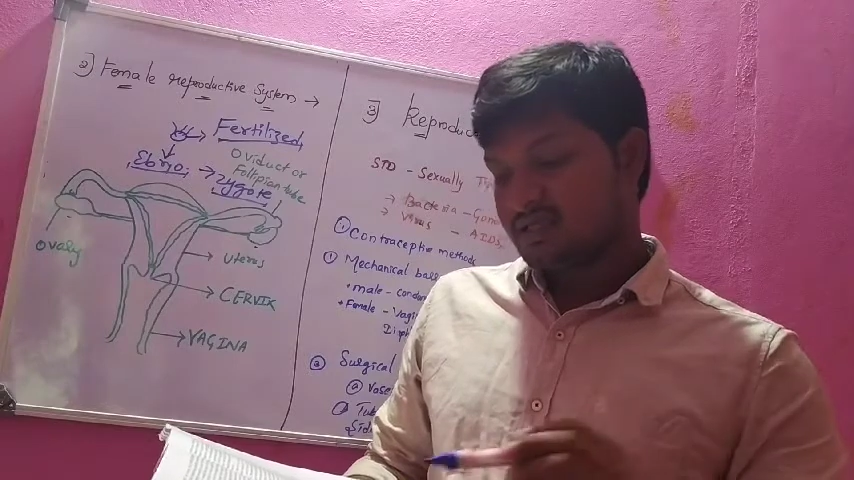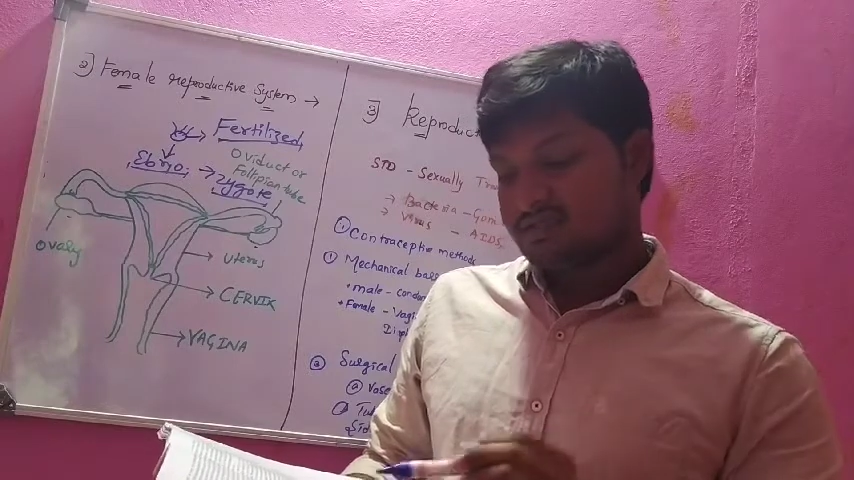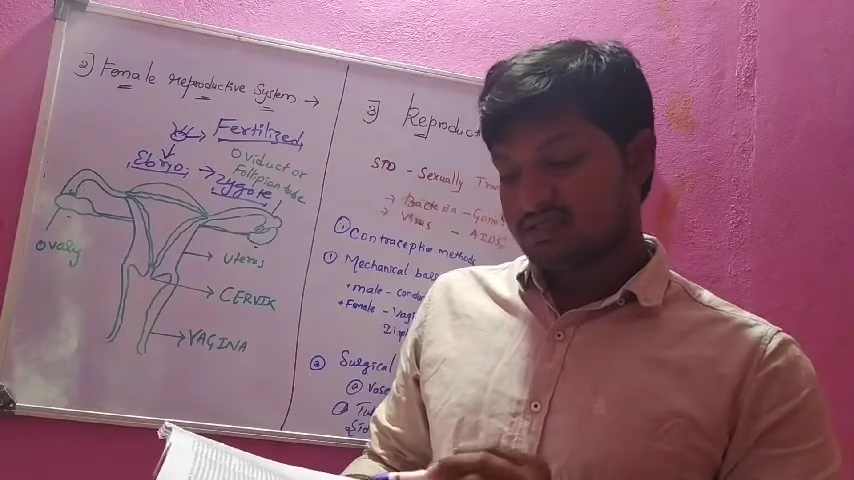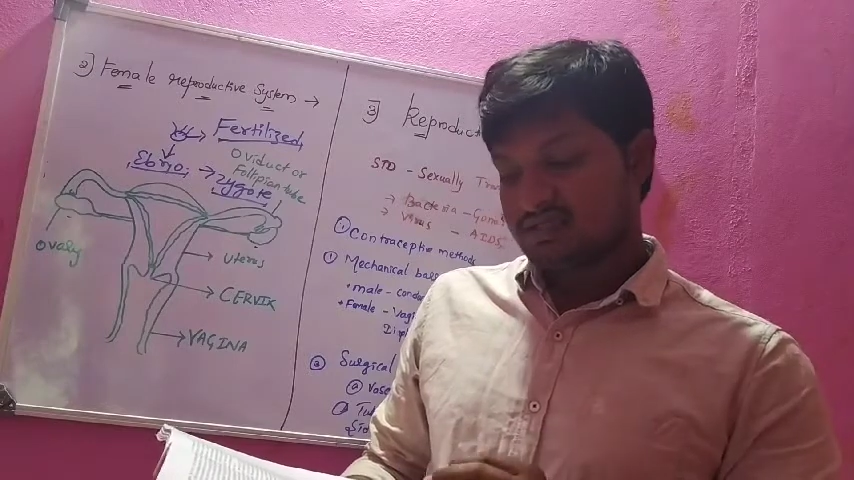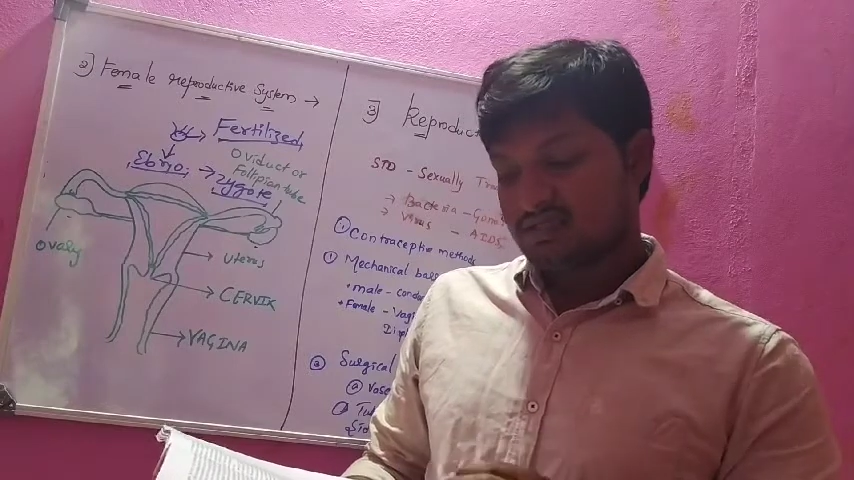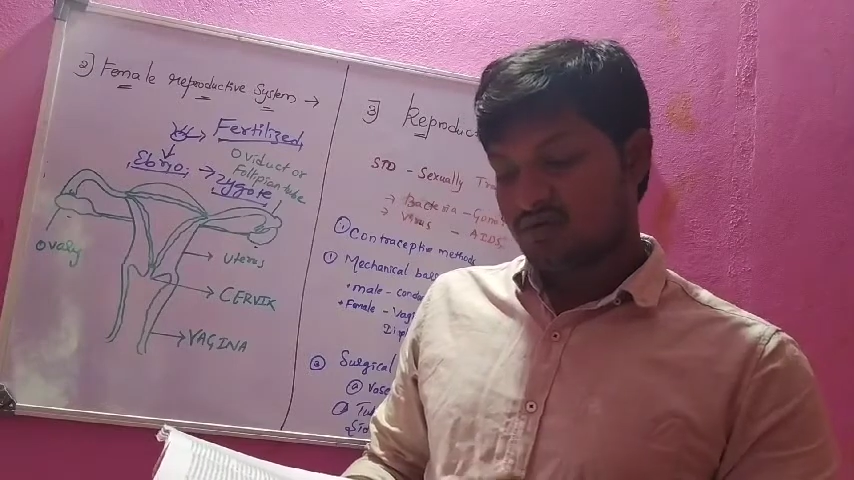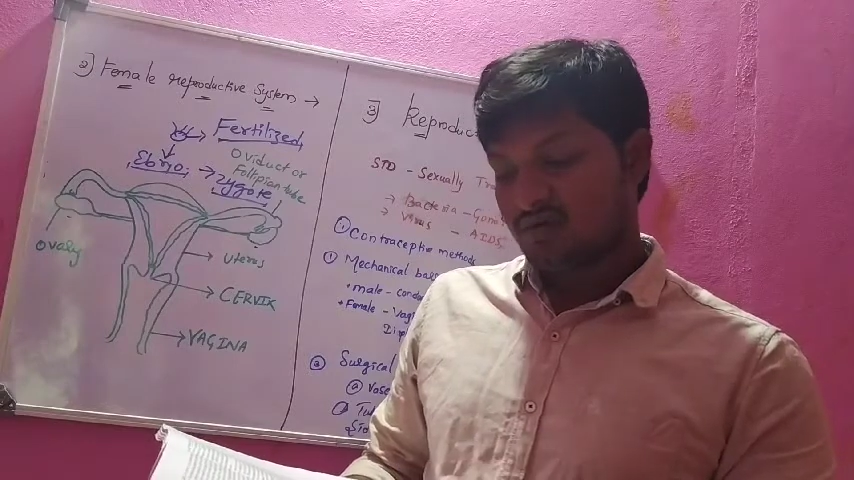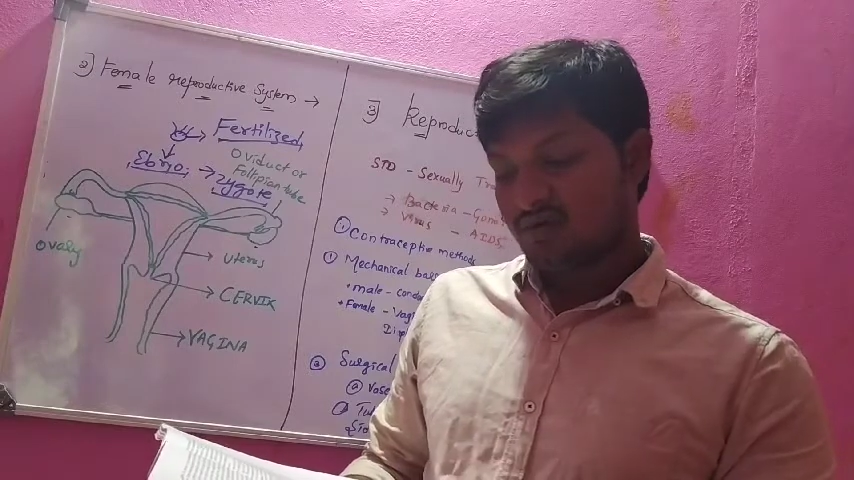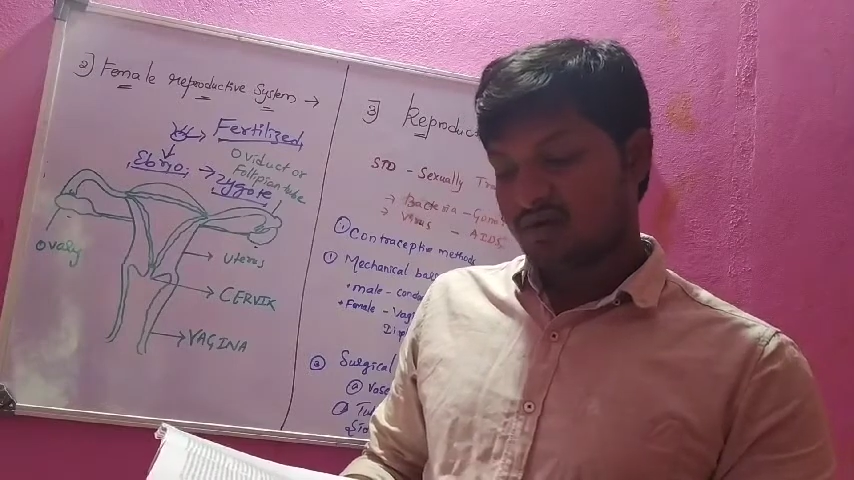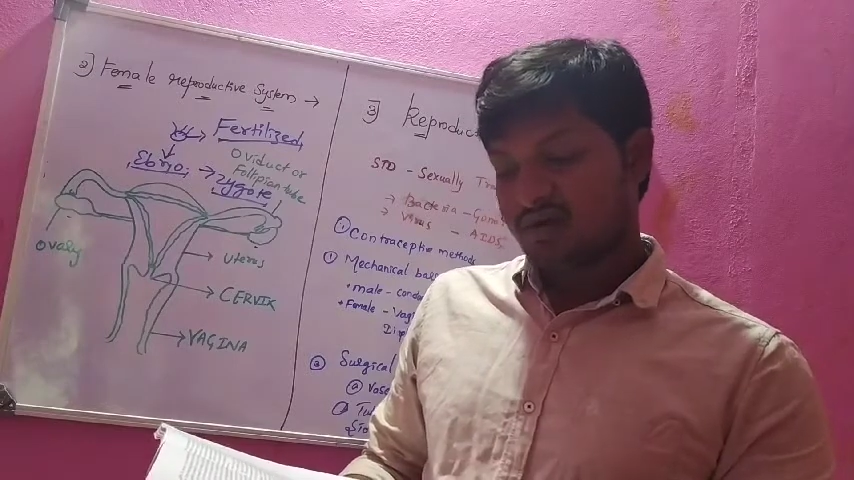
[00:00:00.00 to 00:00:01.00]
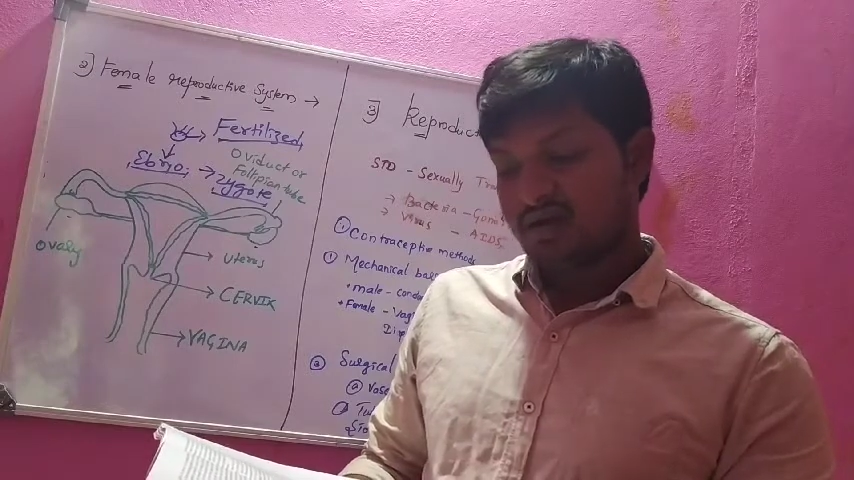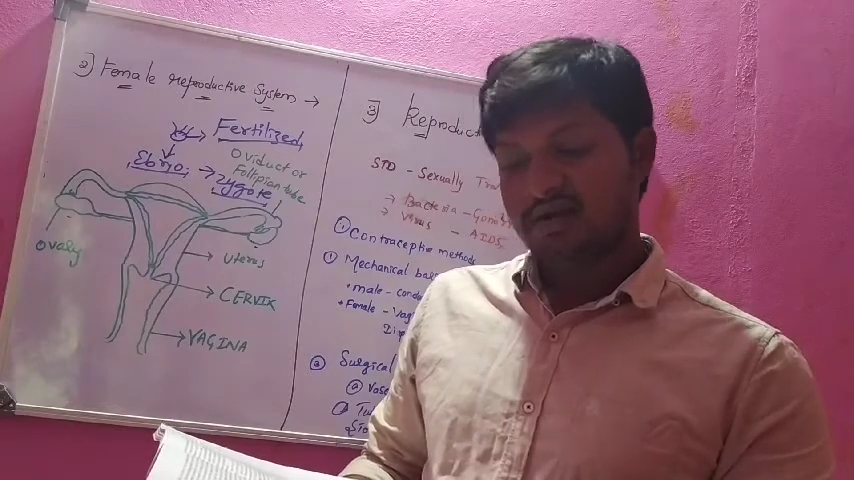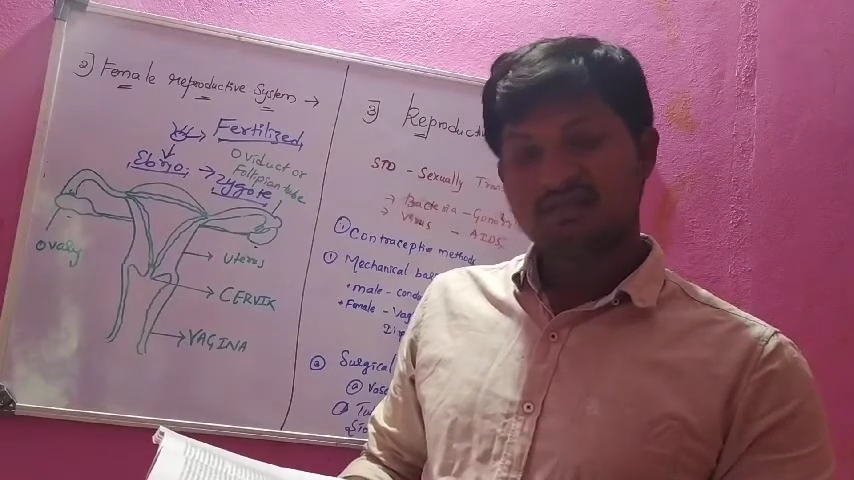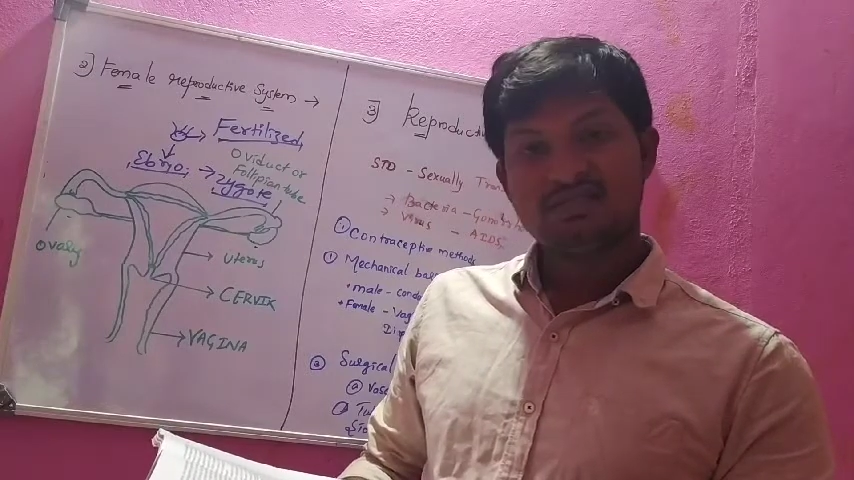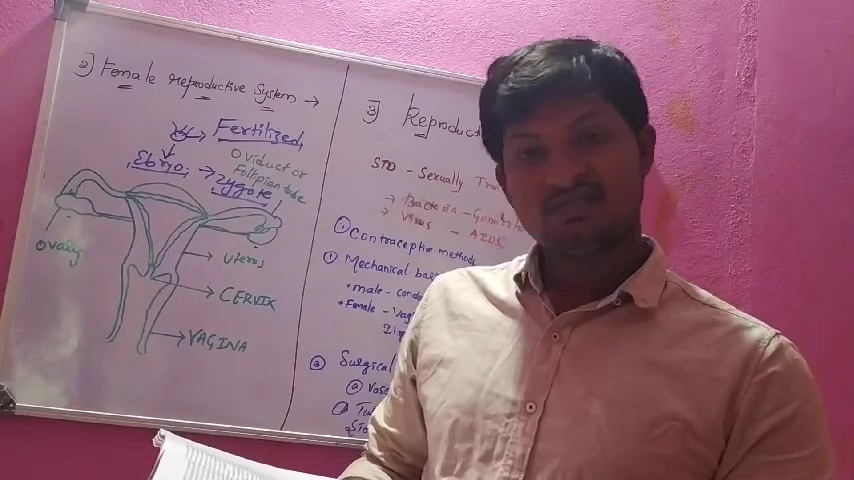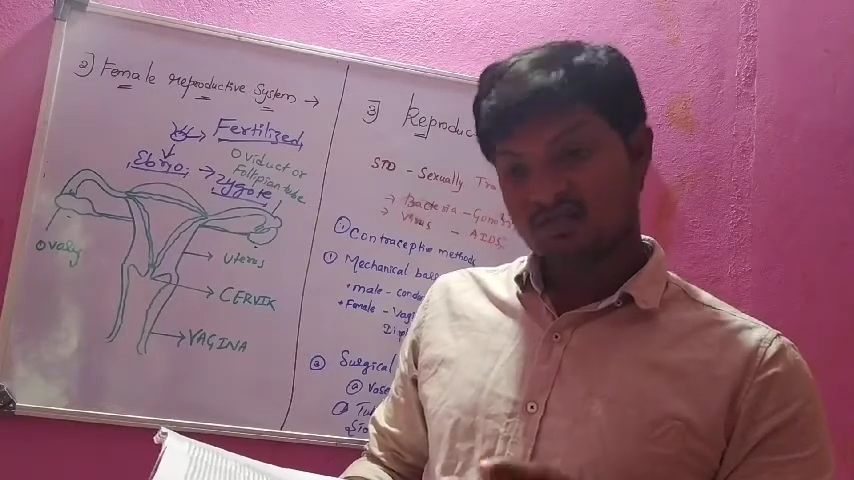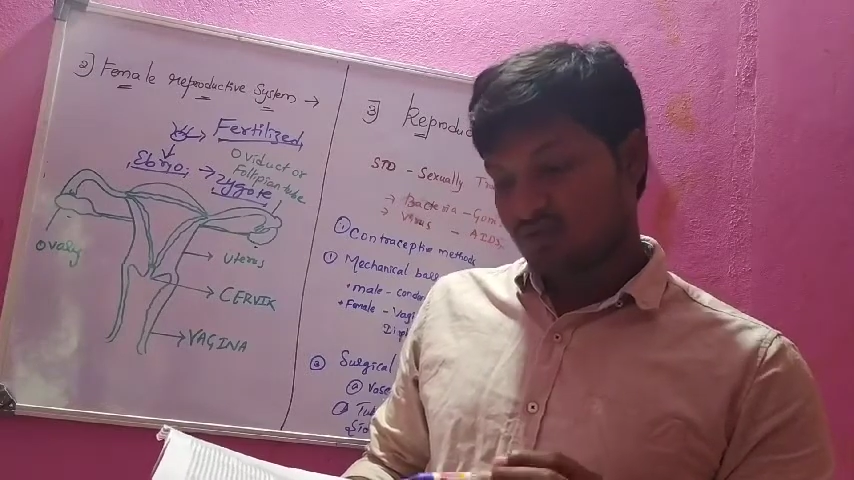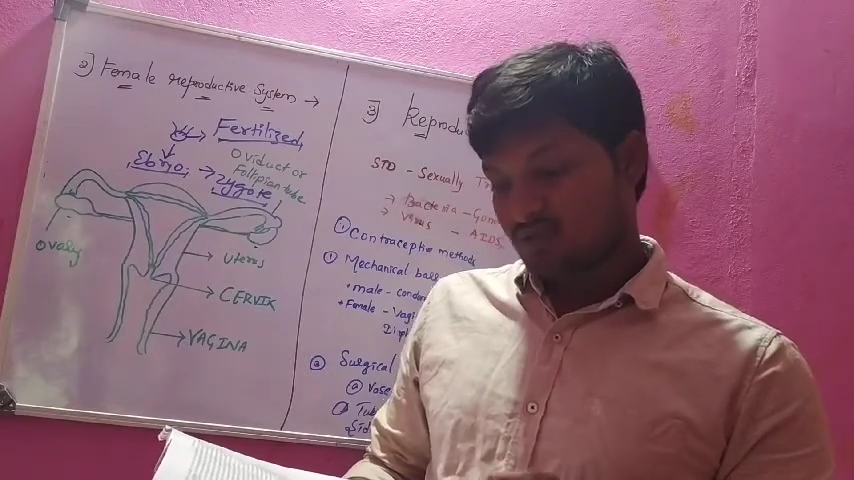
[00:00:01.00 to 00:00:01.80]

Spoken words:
since the ovary releases